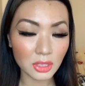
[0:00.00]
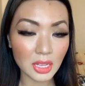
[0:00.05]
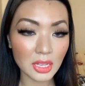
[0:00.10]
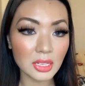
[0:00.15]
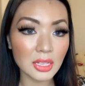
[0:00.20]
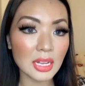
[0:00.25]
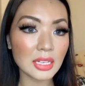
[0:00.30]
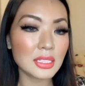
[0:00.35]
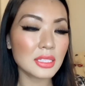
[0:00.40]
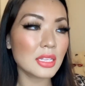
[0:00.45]

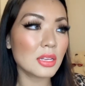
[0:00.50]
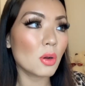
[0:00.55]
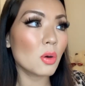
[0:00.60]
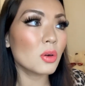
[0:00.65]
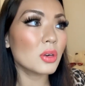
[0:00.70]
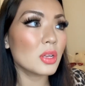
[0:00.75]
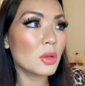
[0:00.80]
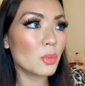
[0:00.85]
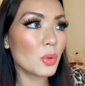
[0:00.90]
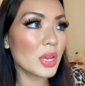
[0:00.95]
that's the
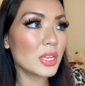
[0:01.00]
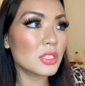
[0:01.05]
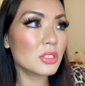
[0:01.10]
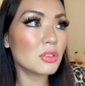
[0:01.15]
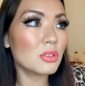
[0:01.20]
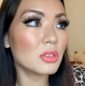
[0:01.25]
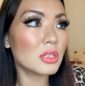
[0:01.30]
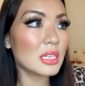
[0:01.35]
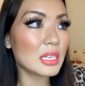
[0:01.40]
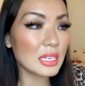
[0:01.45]
only way to
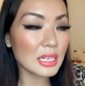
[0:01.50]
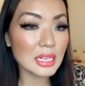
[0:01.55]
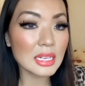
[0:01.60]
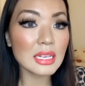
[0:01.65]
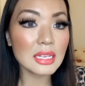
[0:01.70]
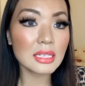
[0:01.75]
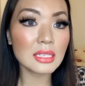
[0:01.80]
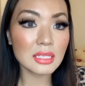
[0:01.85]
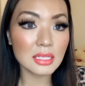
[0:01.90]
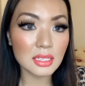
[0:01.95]

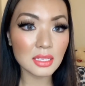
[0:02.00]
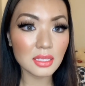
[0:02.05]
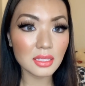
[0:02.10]
release